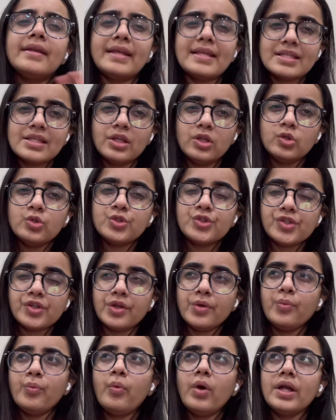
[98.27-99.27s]

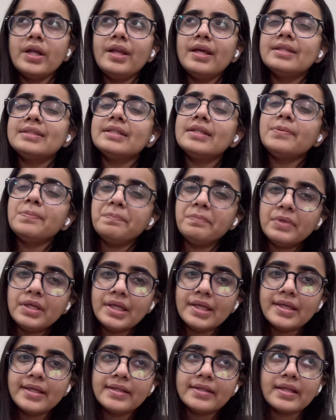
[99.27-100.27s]
Resolution, what does it
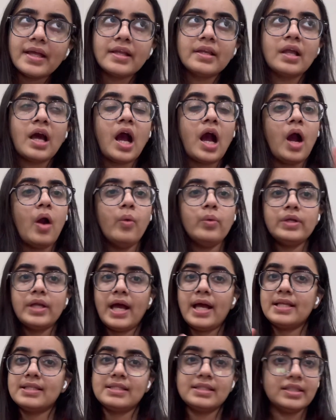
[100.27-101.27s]
mean and how it
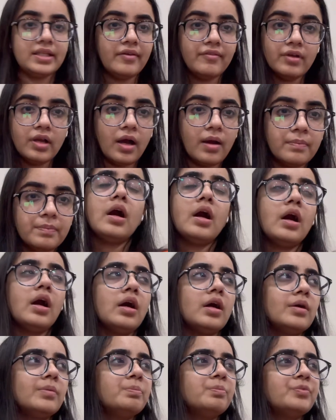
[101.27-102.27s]
has developed?
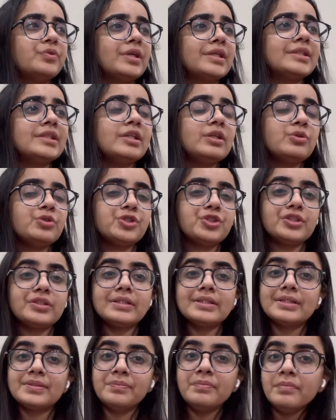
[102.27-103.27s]

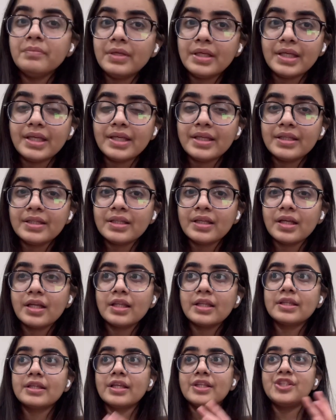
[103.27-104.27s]
Resolutions mean
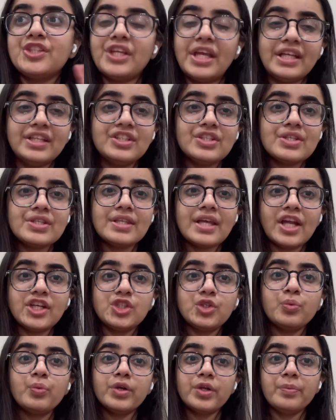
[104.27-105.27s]
the changes
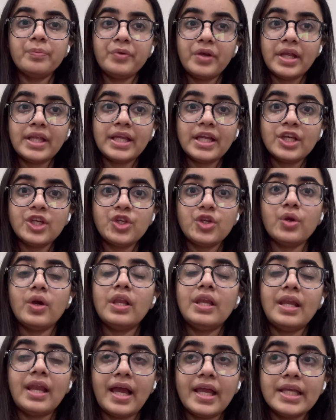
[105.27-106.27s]
that you want to bring into
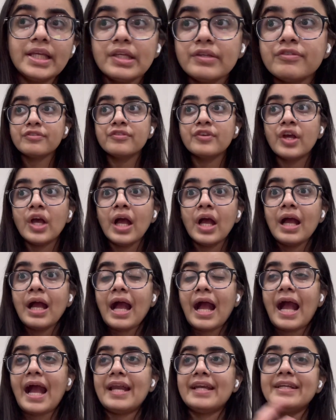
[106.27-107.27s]
your life,
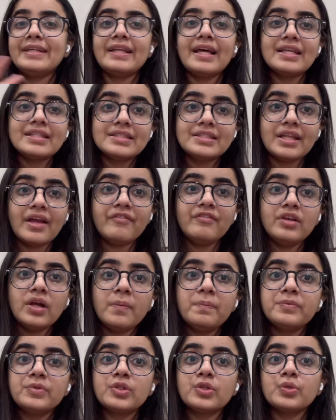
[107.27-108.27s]
and it has
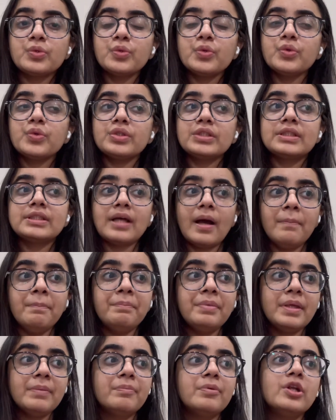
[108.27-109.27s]
developed through
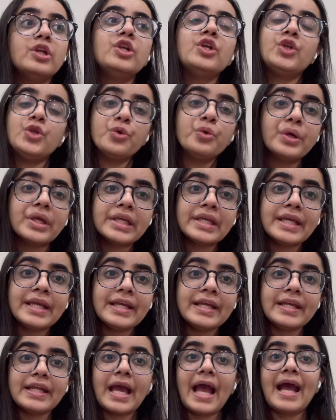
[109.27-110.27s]
some people doing
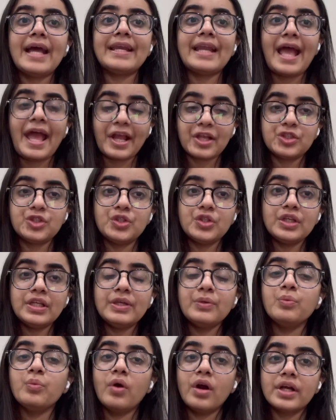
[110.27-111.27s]
it and
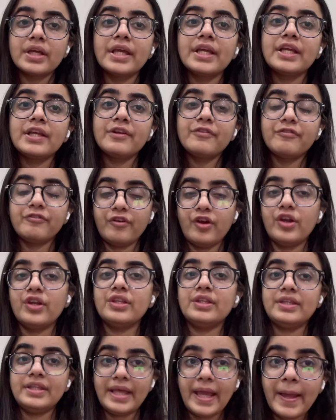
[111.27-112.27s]
actually working
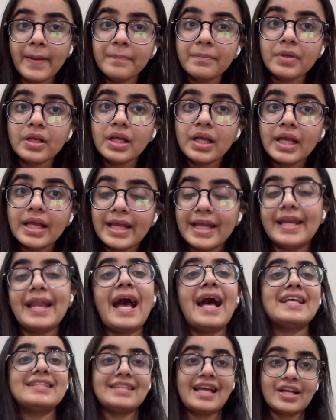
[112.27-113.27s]
for them. It
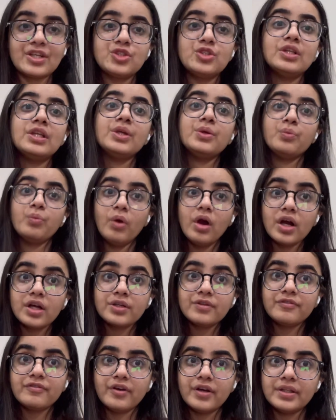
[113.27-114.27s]
has actually
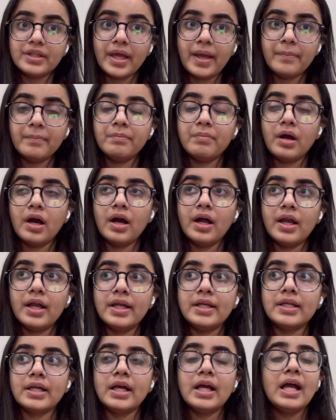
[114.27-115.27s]
worked for them,
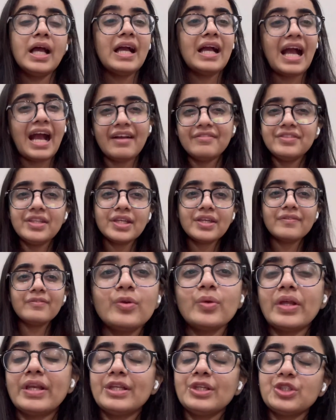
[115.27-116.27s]
but have they
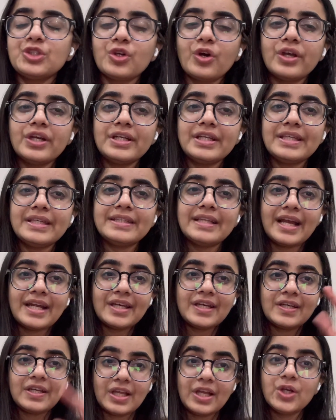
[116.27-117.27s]
given you any surety
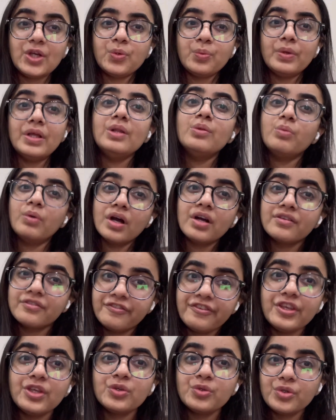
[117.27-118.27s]
that it will work
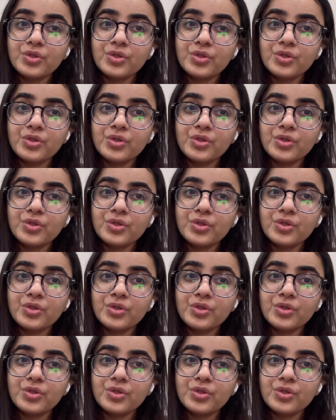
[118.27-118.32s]
for you